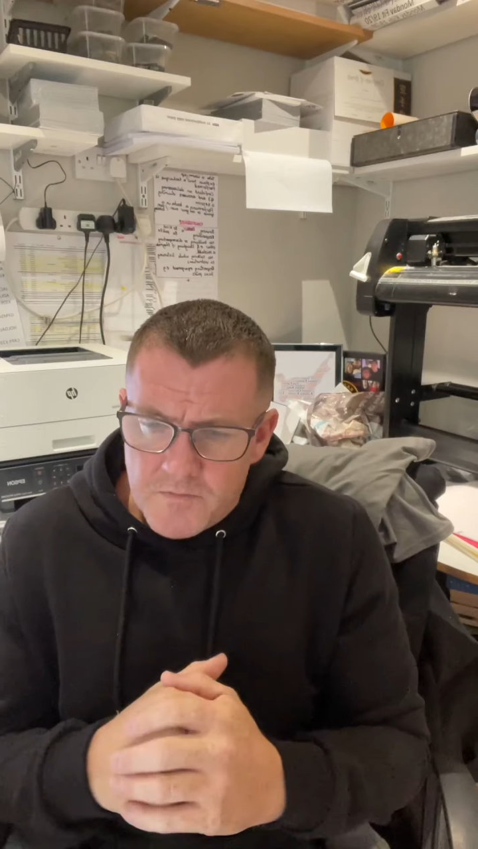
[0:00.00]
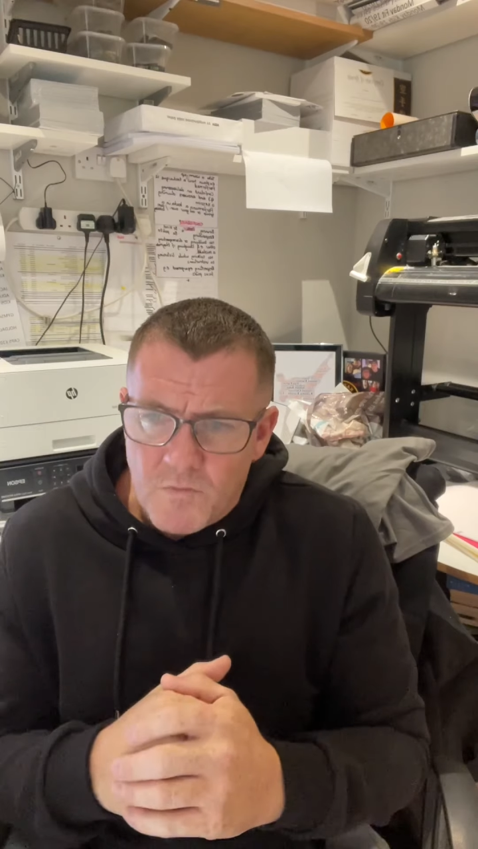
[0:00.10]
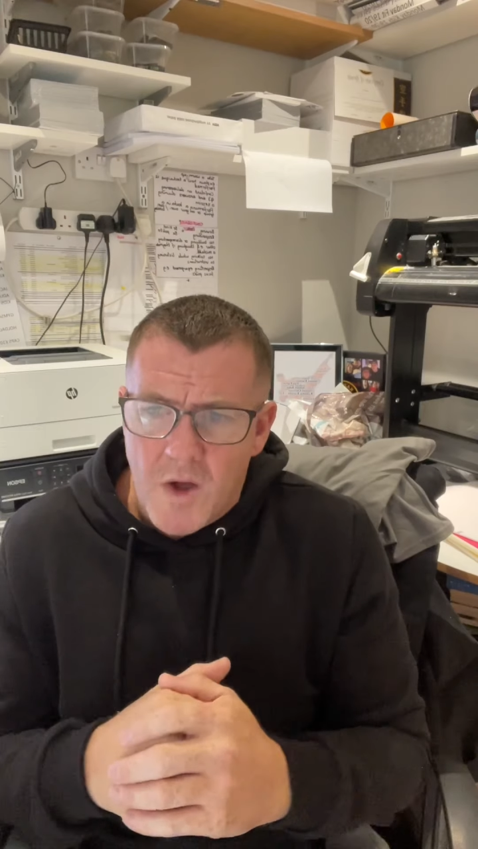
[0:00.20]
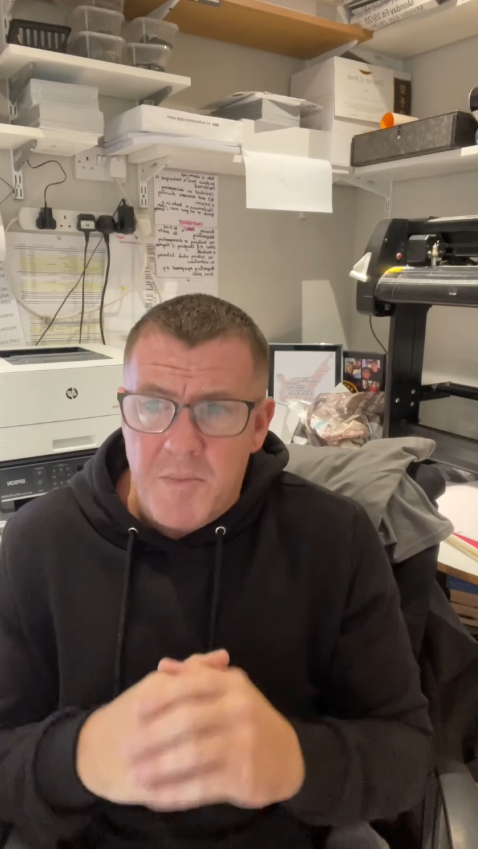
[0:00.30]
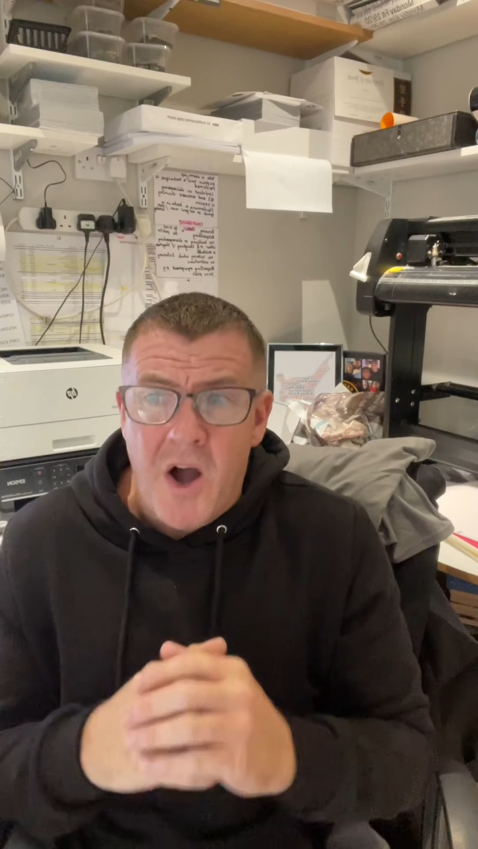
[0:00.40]

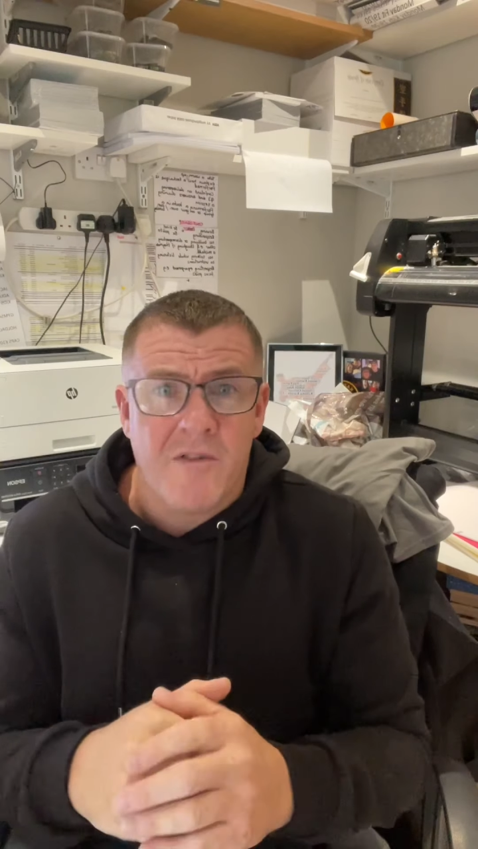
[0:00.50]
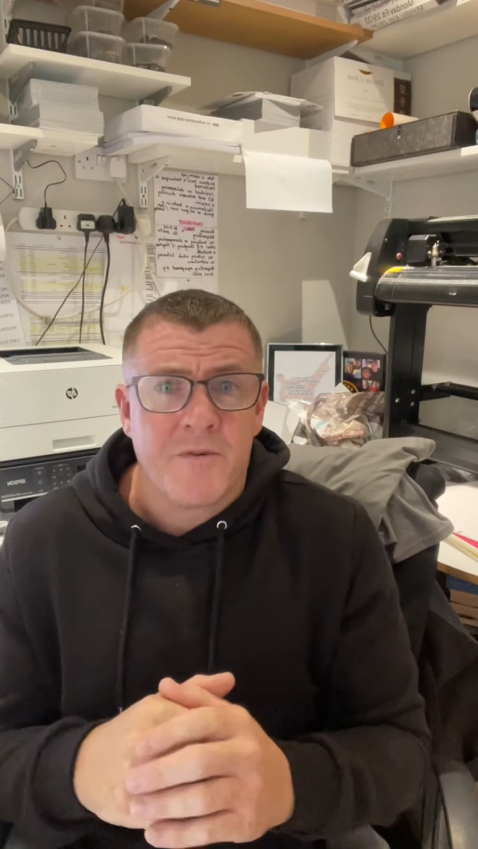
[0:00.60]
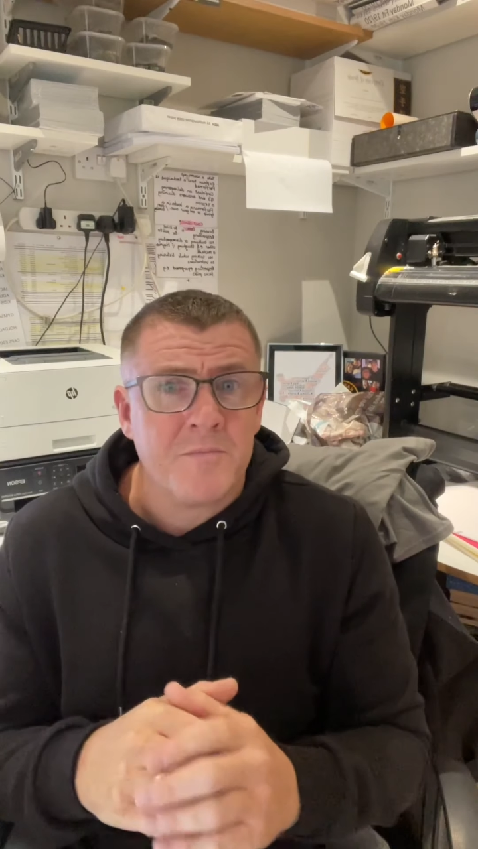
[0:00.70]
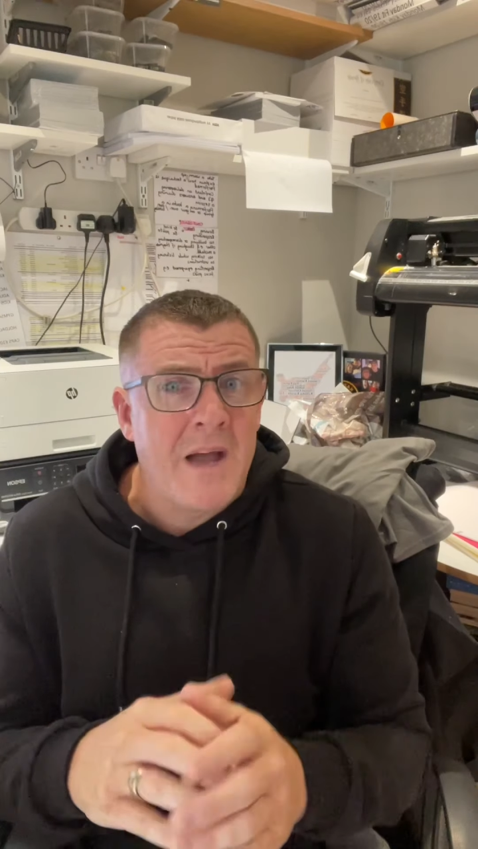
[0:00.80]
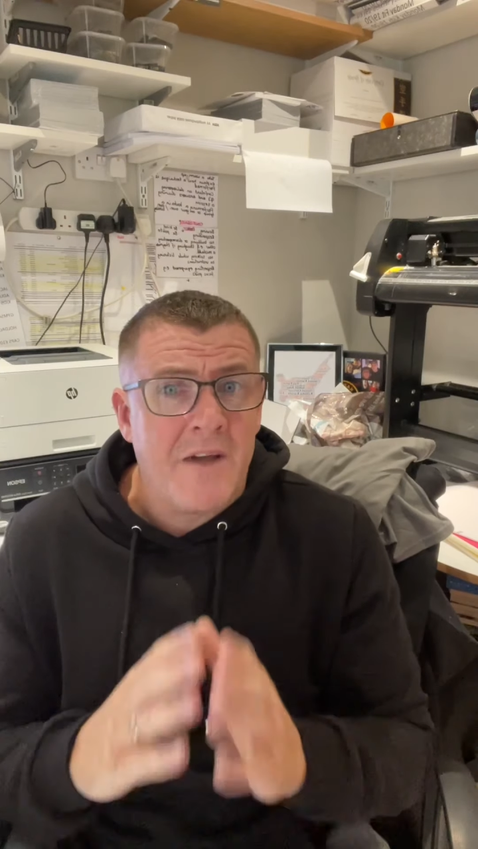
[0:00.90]
Apart
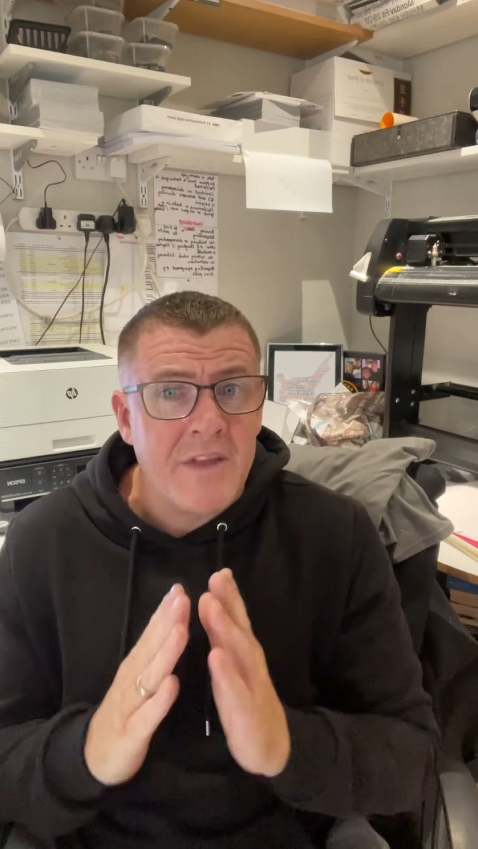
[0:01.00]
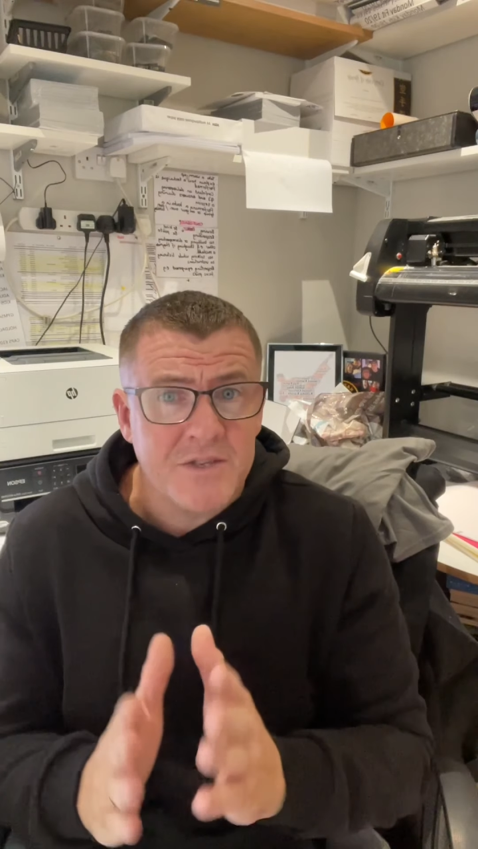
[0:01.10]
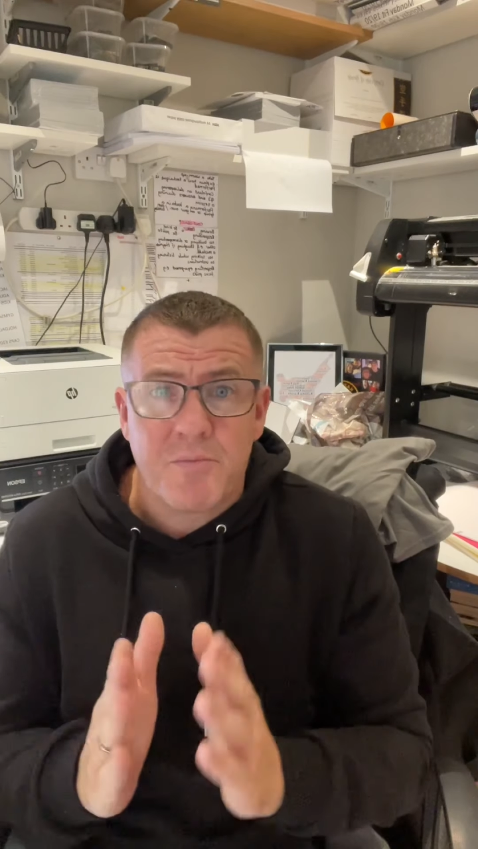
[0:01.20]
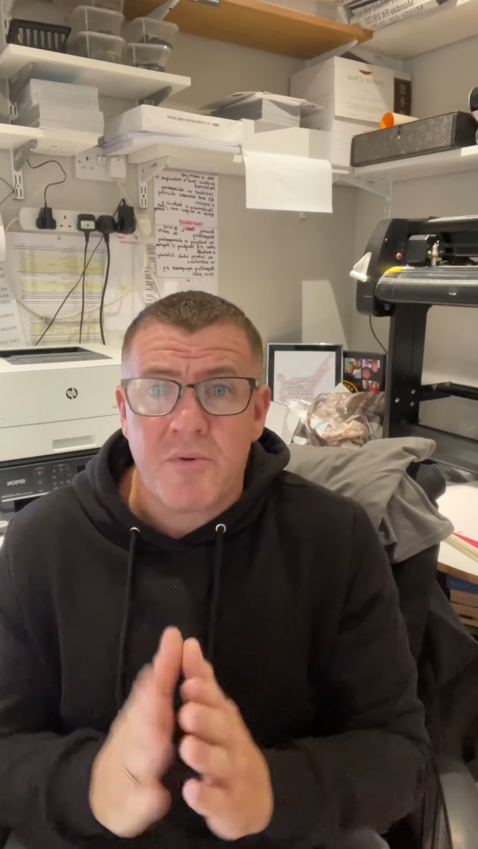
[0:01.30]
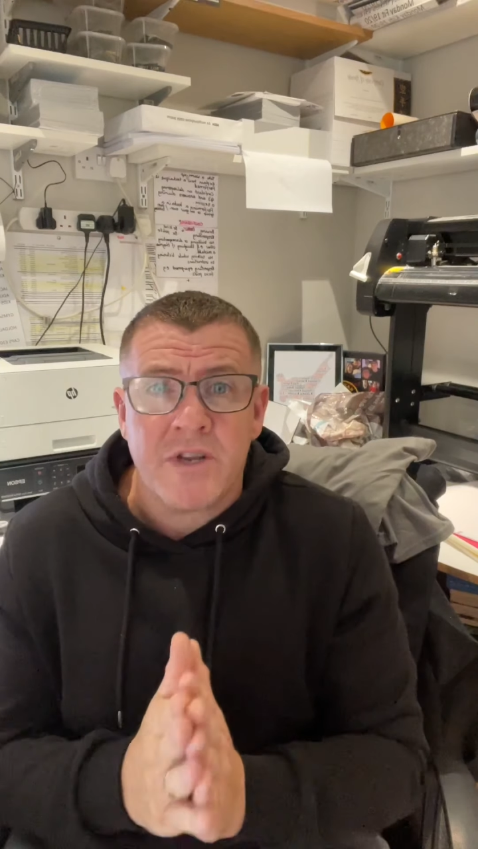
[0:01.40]
from that,
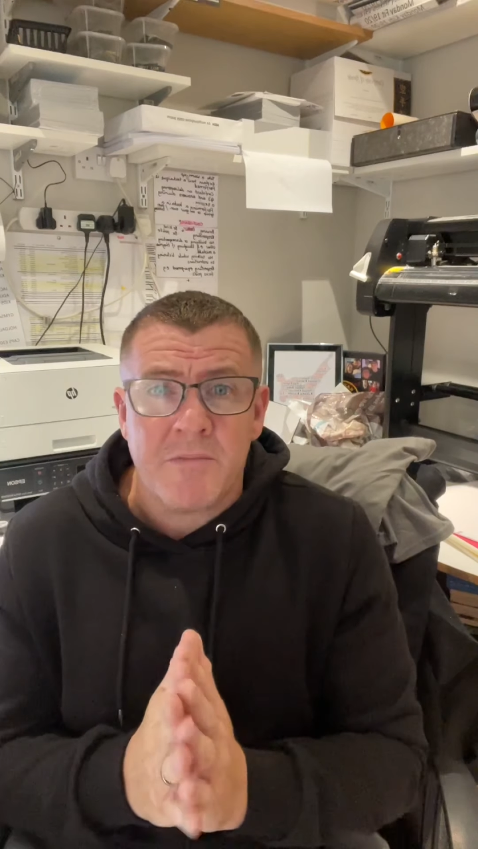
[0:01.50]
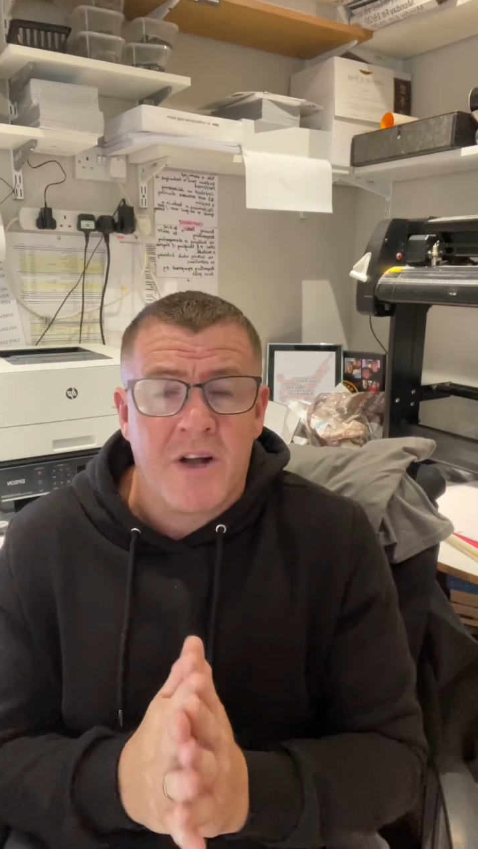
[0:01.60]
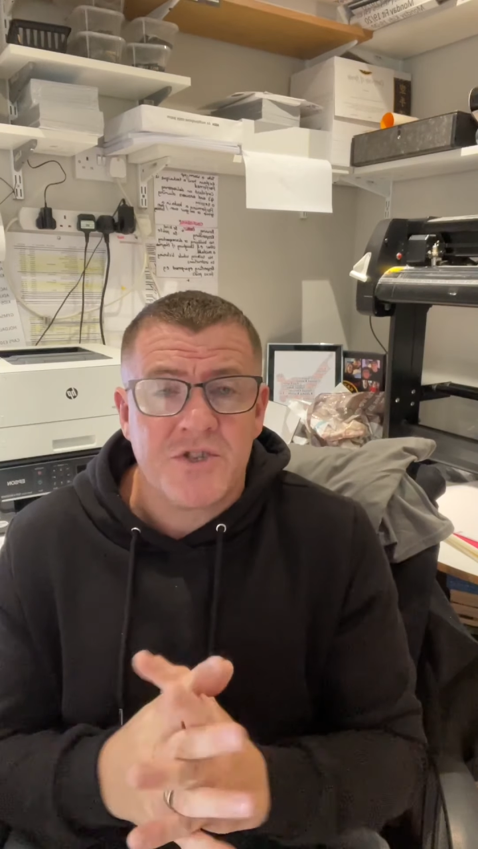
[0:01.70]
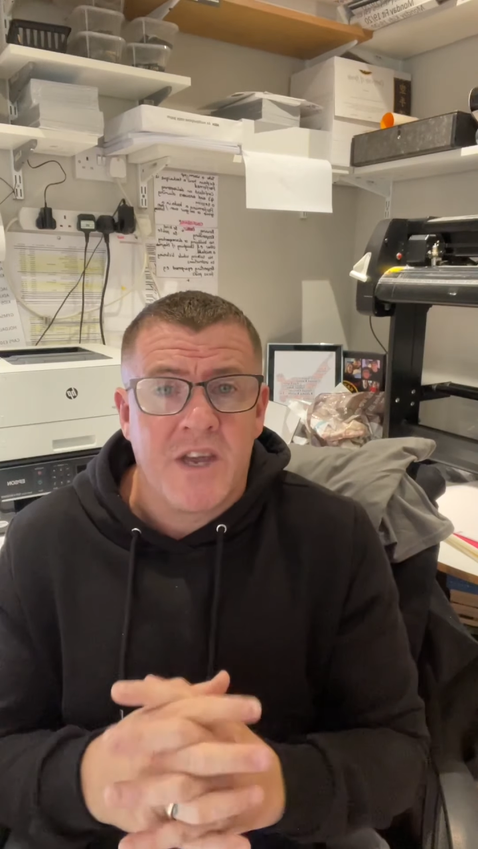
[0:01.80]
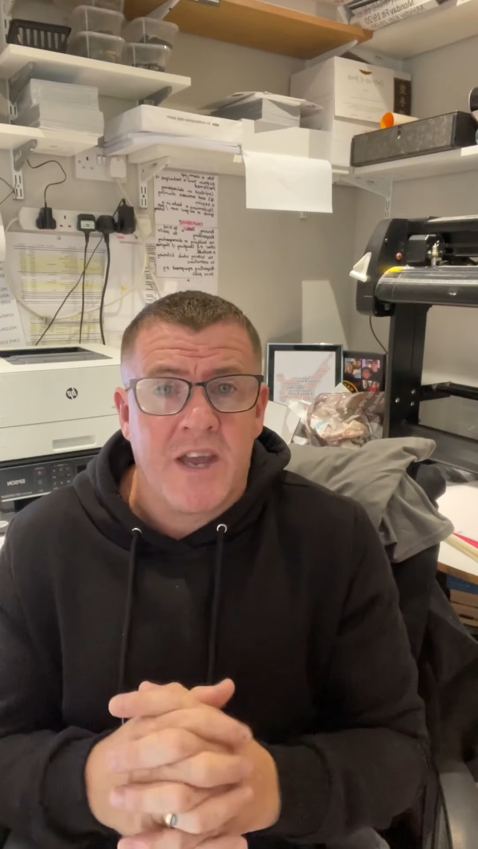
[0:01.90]
that's pretty
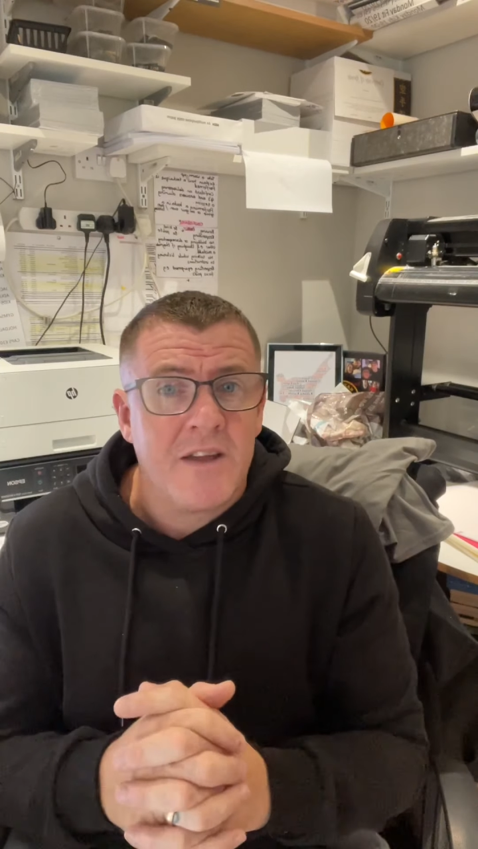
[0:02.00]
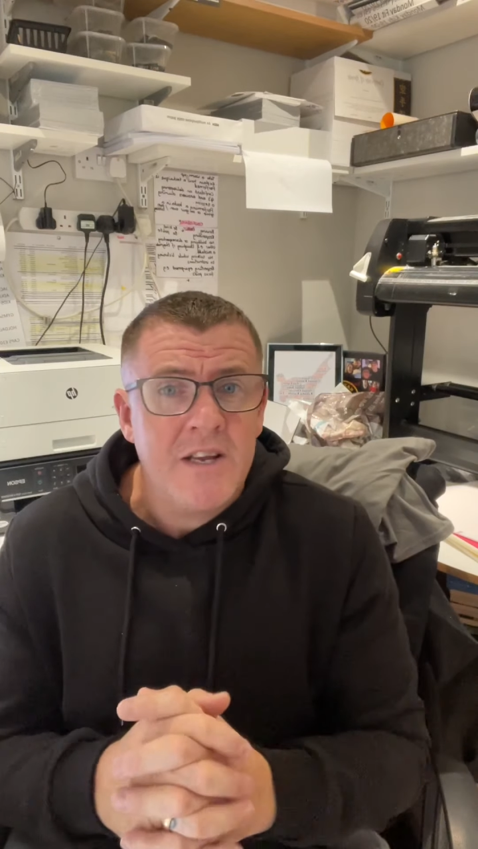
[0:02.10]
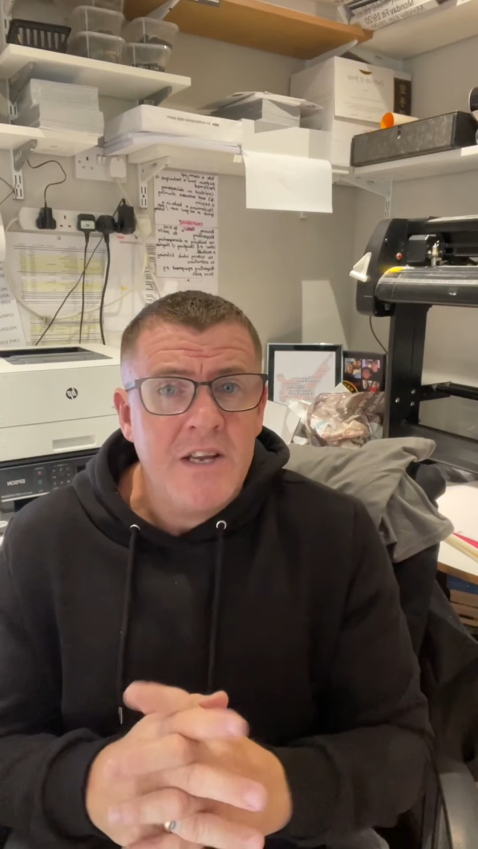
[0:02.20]
much it.